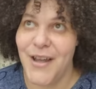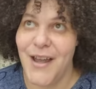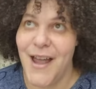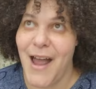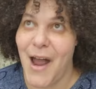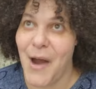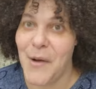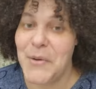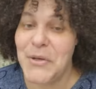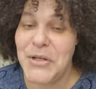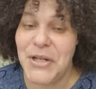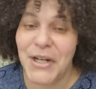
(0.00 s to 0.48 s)

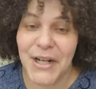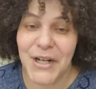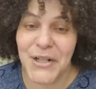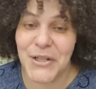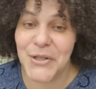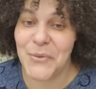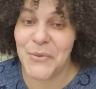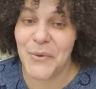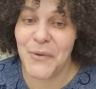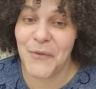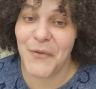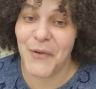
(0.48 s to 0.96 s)
I wish I could
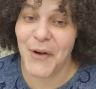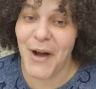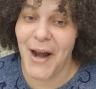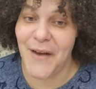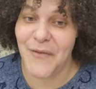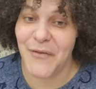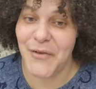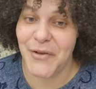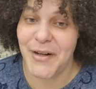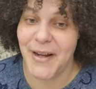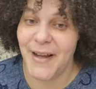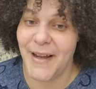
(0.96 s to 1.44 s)
do one for
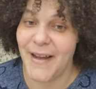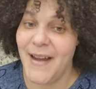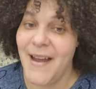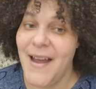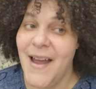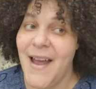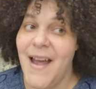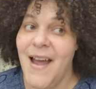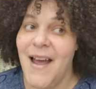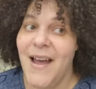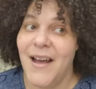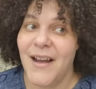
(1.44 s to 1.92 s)
every day
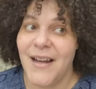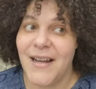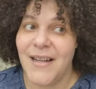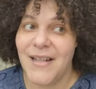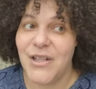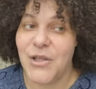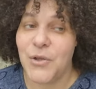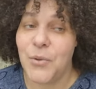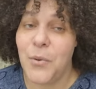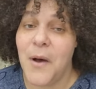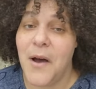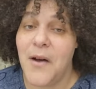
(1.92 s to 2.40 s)

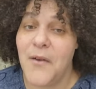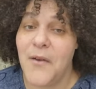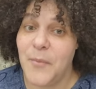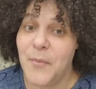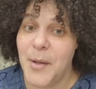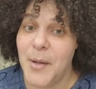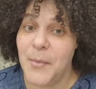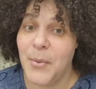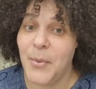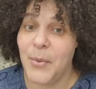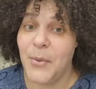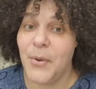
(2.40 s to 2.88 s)
because 12
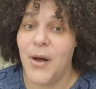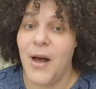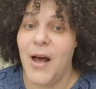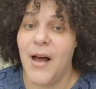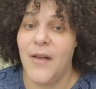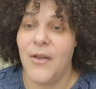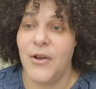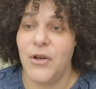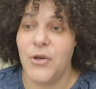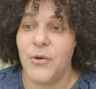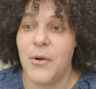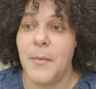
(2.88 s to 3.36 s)
people,
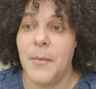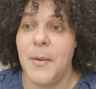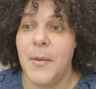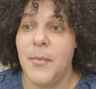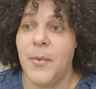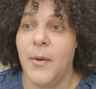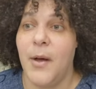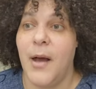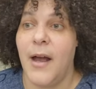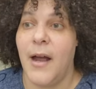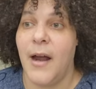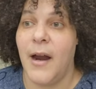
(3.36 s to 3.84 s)
the 12
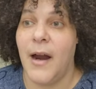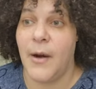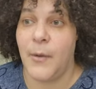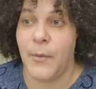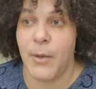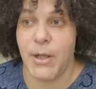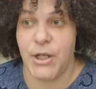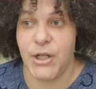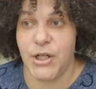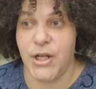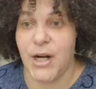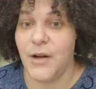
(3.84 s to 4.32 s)
people I, I
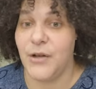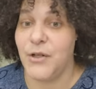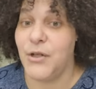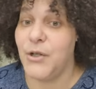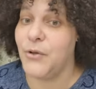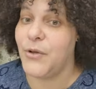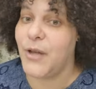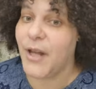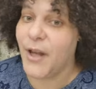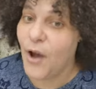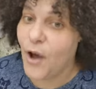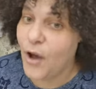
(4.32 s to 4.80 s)
reached out
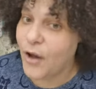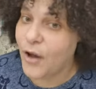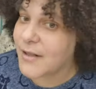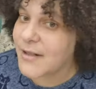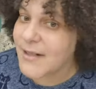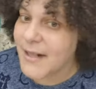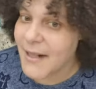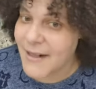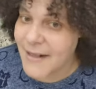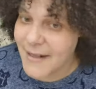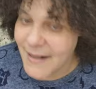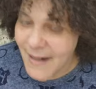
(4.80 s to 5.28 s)
to, they all
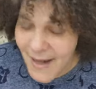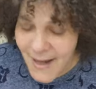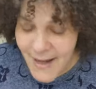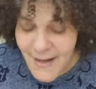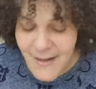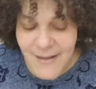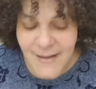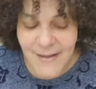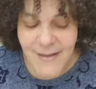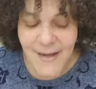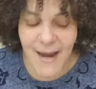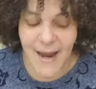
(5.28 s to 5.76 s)
said
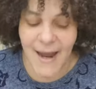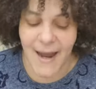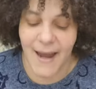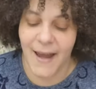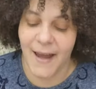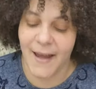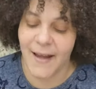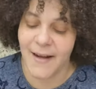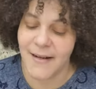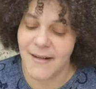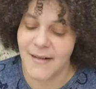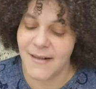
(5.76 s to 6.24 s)
yes.
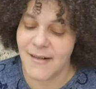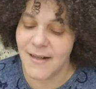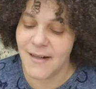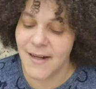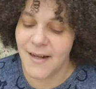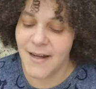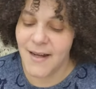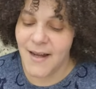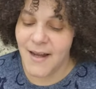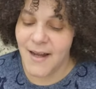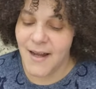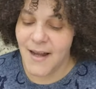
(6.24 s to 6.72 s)
And
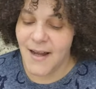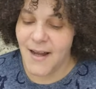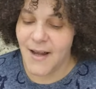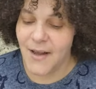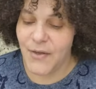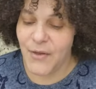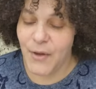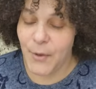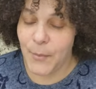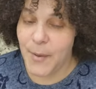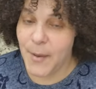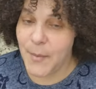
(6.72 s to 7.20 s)

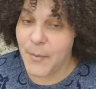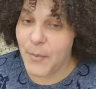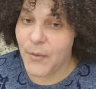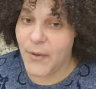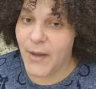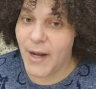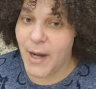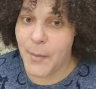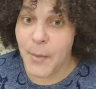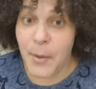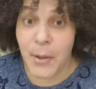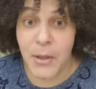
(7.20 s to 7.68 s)
they're people
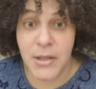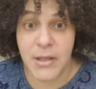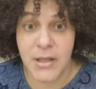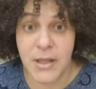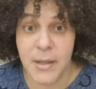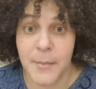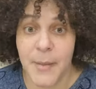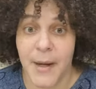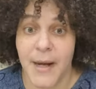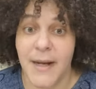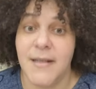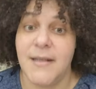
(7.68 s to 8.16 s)
that I personally
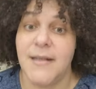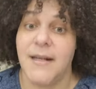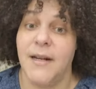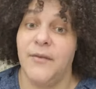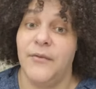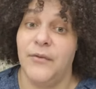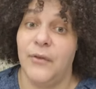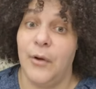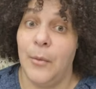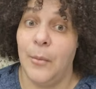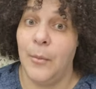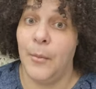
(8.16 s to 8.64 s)
buy stuff
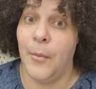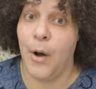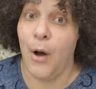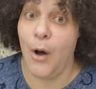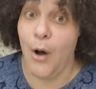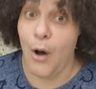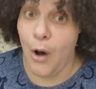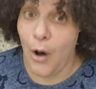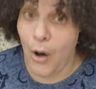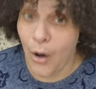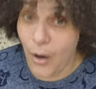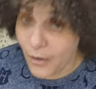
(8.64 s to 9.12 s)
from
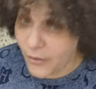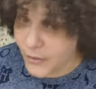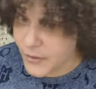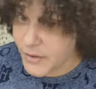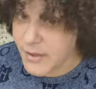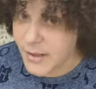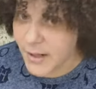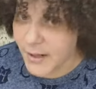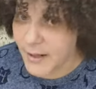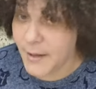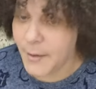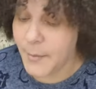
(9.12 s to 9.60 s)
all the
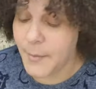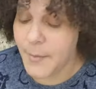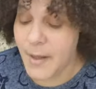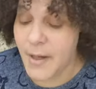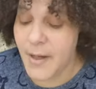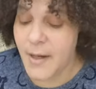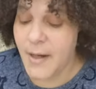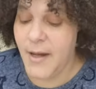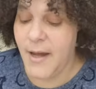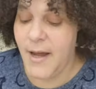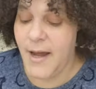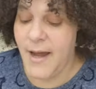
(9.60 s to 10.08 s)
time.
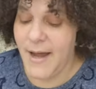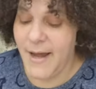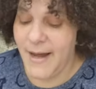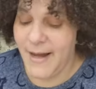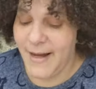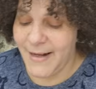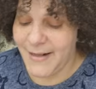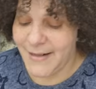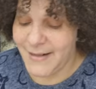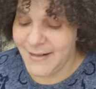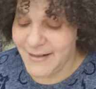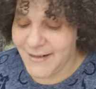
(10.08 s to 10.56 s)

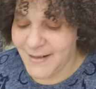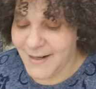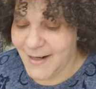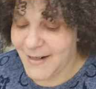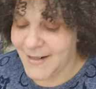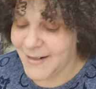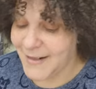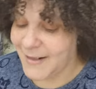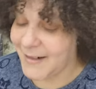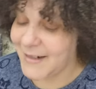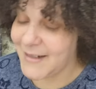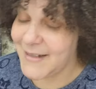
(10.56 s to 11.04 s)
And I,
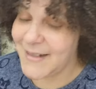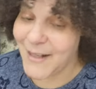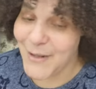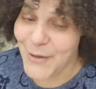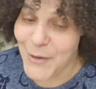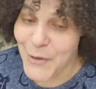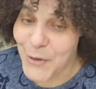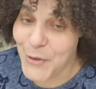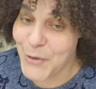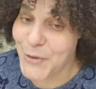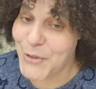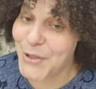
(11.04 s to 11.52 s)
like I said,
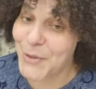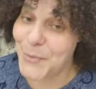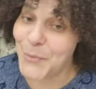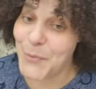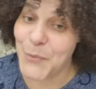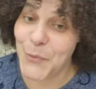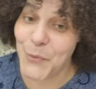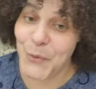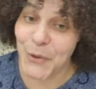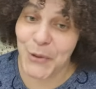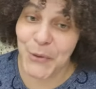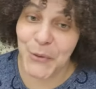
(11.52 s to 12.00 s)
there's
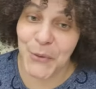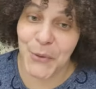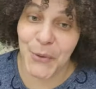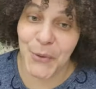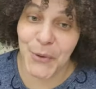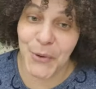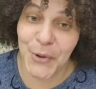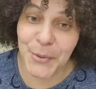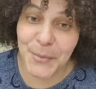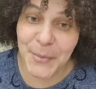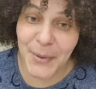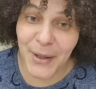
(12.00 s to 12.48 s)
some really cool
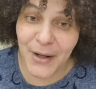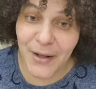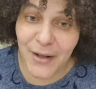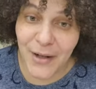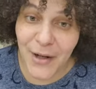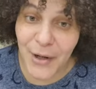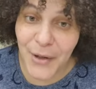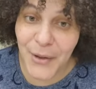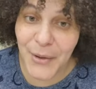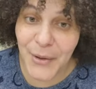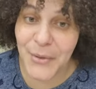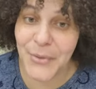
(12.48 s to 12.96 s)
coupon
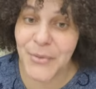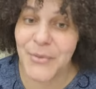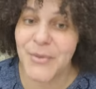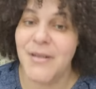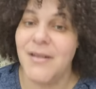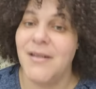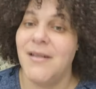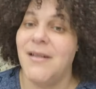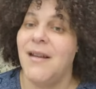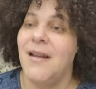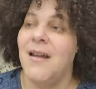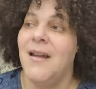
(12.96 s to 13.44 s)

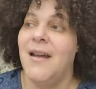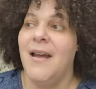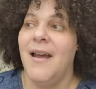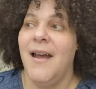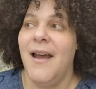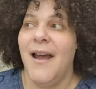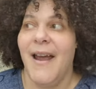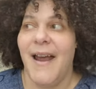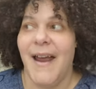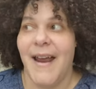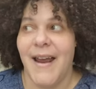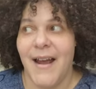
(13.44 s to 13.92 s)
codes
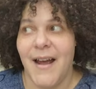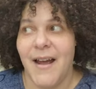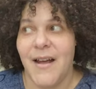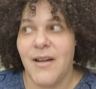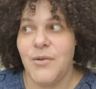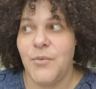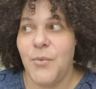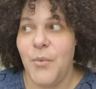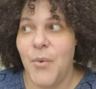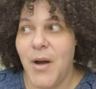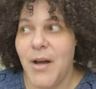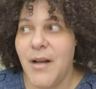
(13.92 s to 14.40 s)

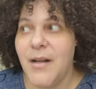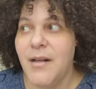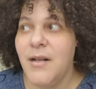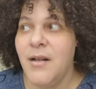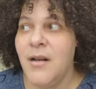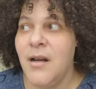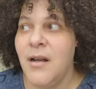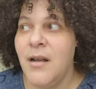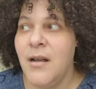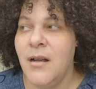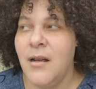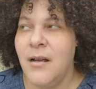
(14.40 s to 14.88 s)
and one